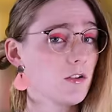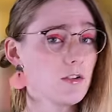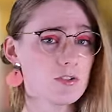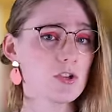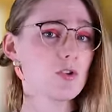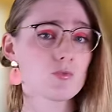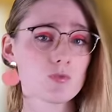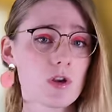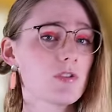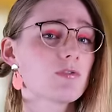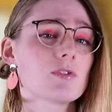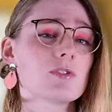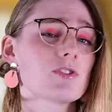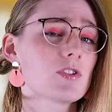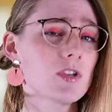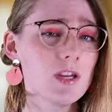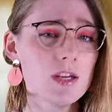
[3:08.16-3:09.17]
There is no
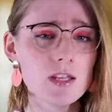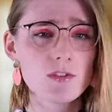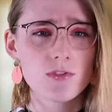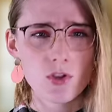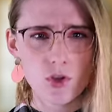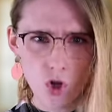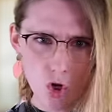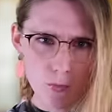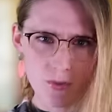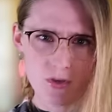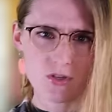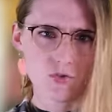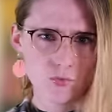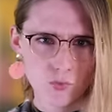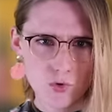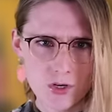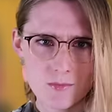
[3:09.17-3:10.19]
reference in any of the
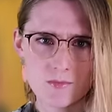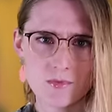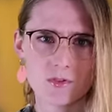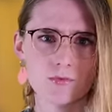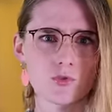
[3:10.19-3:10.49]
copious reams